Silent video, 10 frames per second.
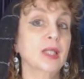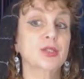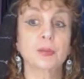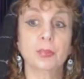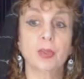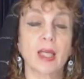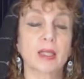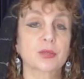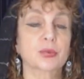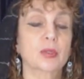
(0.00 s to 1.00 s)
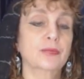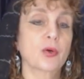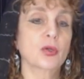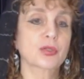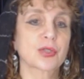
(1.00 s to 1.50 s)
ancient planets we're going to
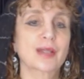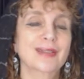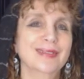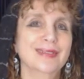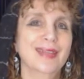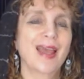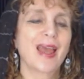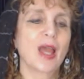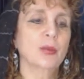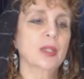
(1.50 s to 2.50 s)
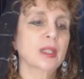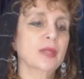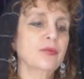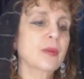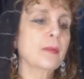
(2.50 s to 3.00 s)
focus on. And we're going to
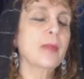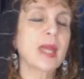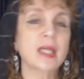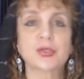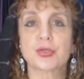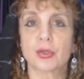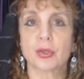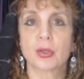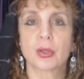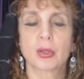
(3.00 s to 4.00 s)
give you the major